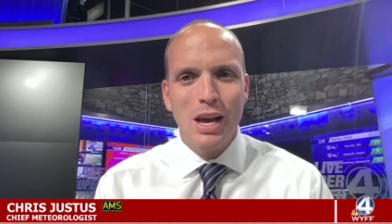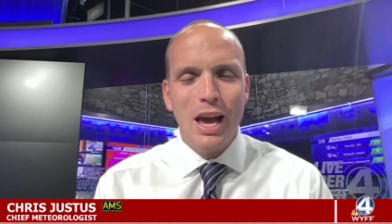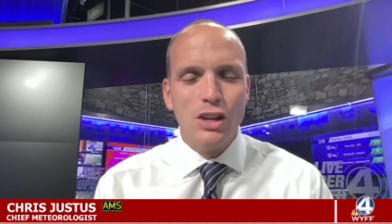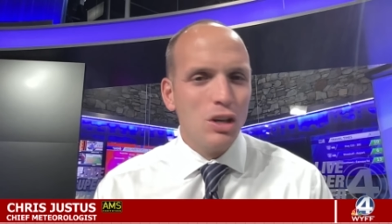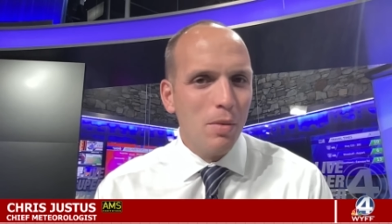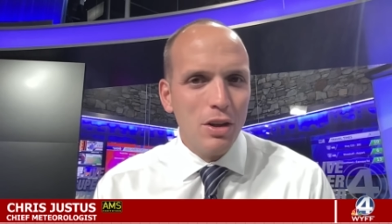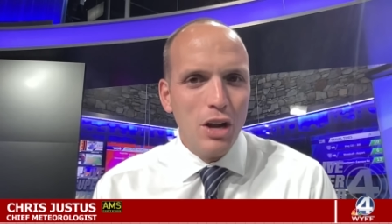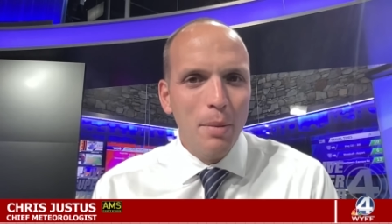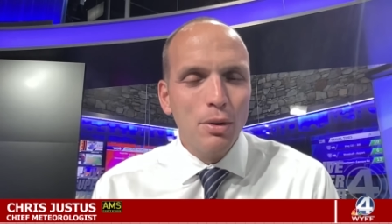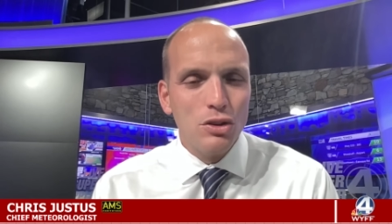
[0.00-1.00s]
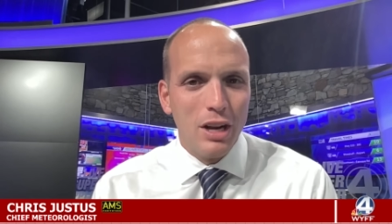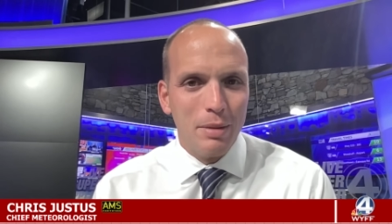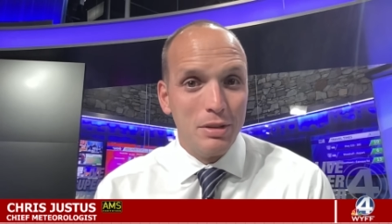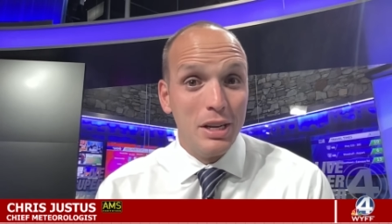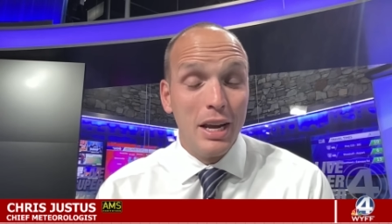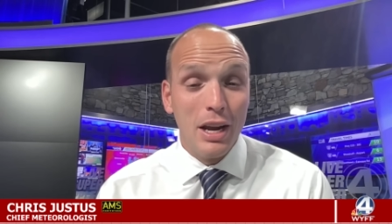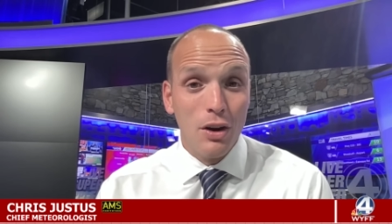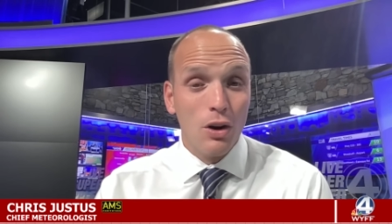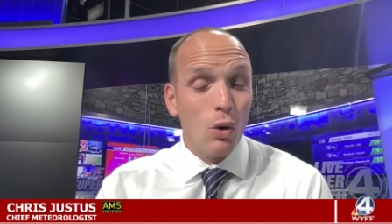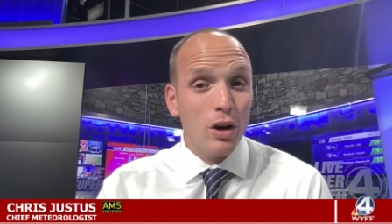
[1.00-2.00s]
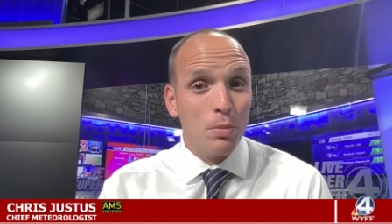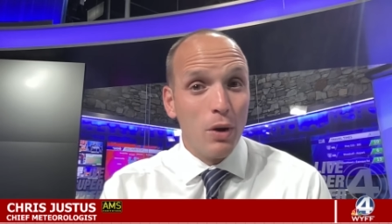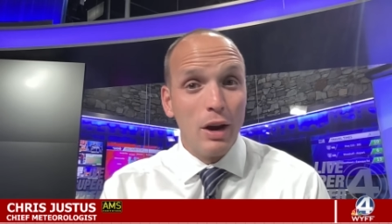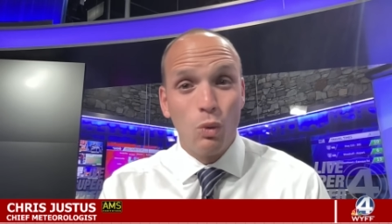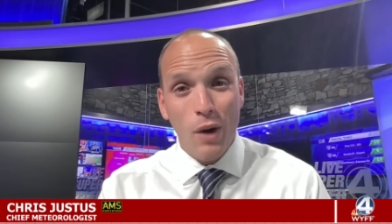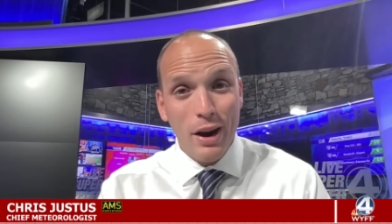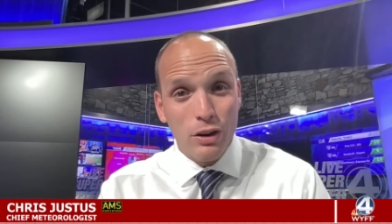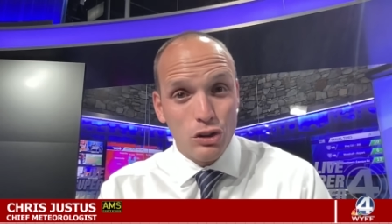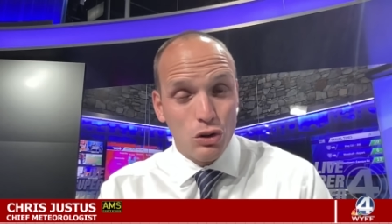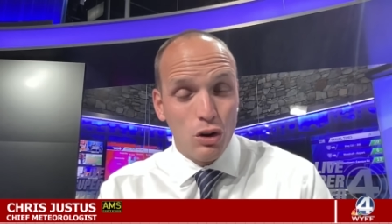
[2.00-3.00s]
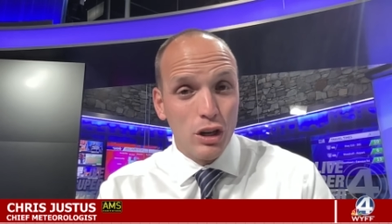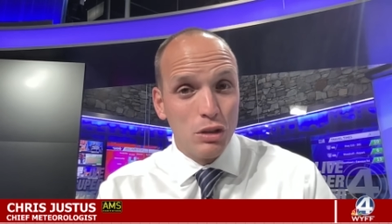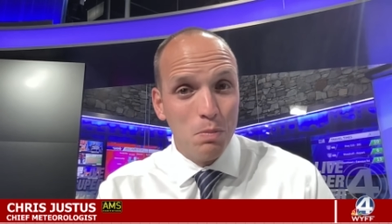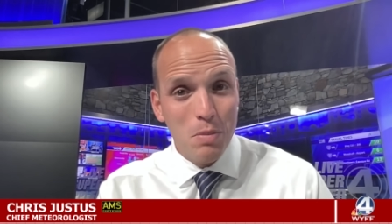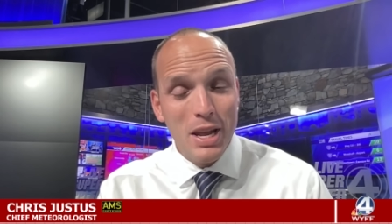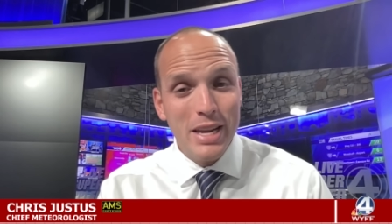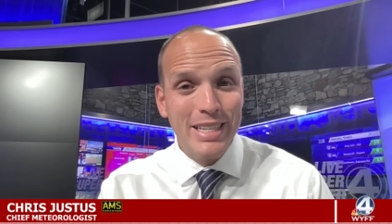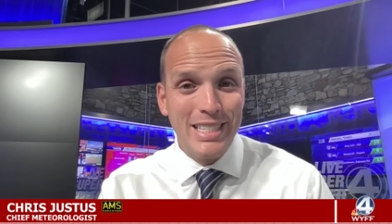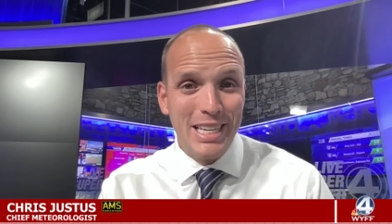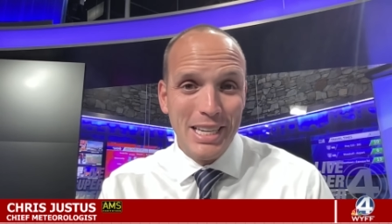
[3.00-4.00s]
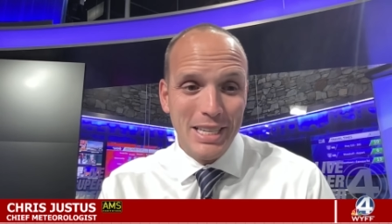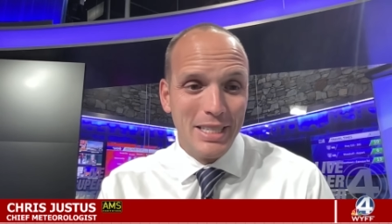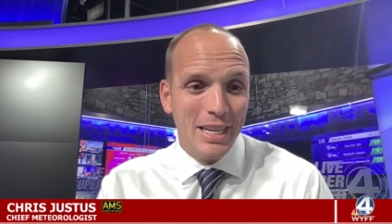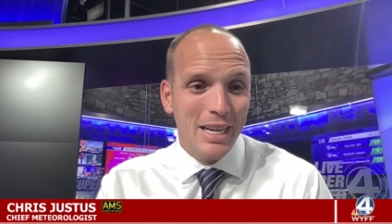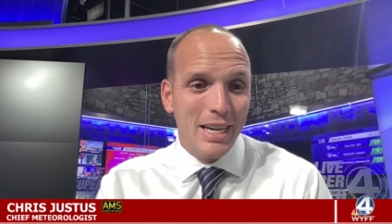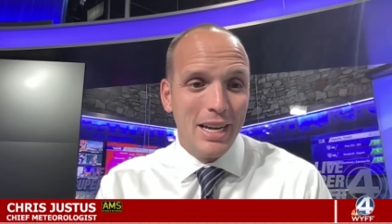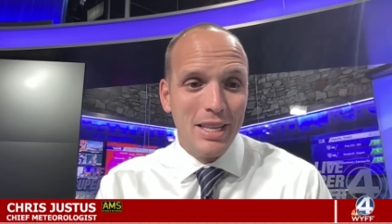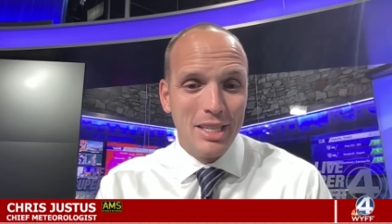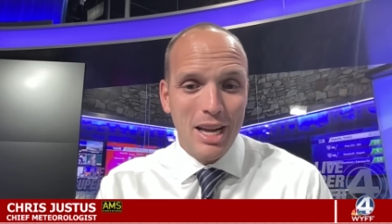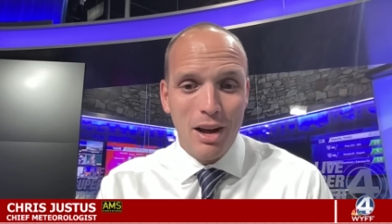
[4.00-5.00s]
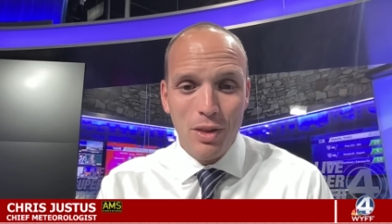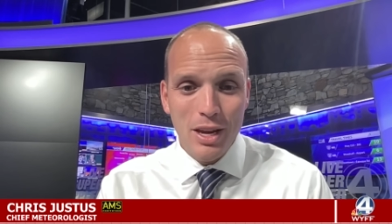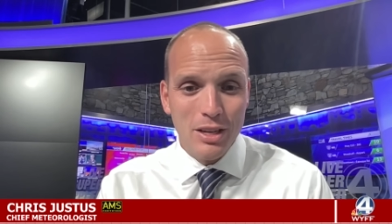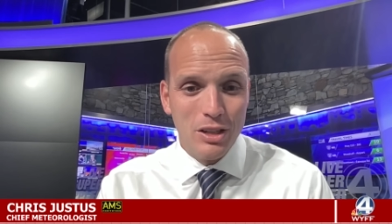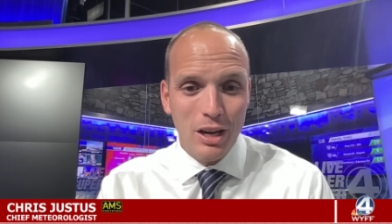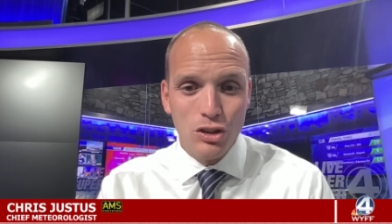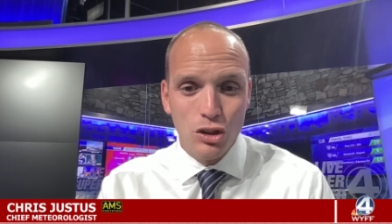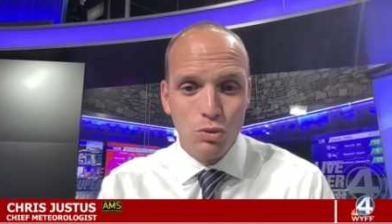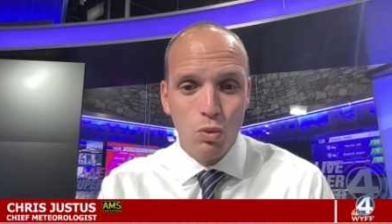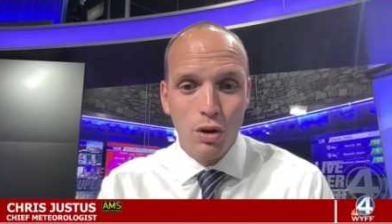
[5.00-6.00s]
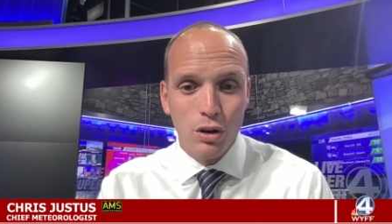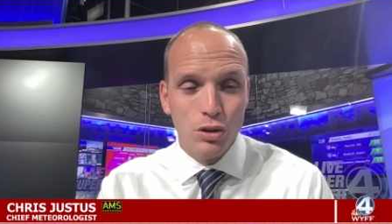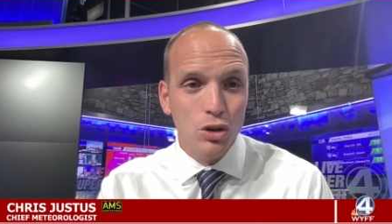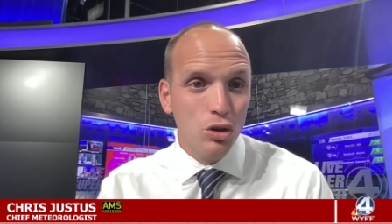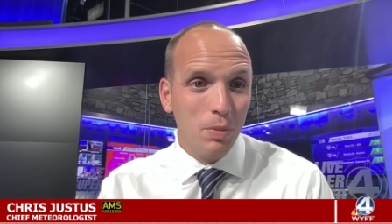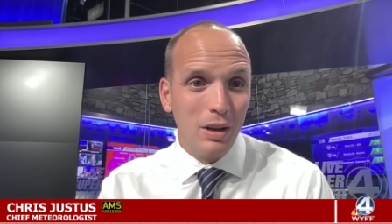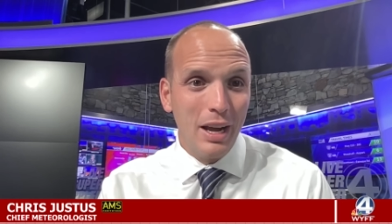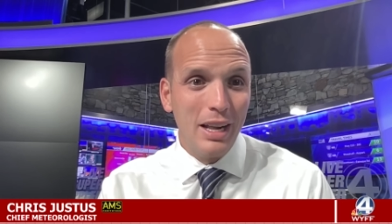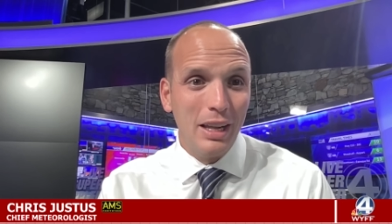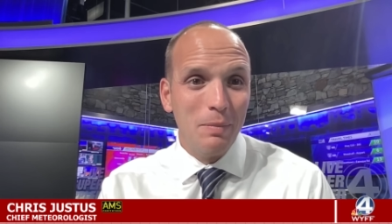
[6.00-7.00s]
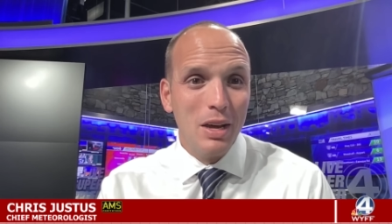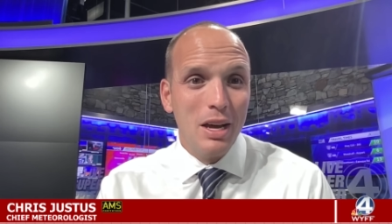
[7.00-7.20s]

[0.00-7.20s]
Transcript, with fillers: And some of the numbers that I'm seeing here are going to break records across many cities in the Southeast, not just one or two, but likely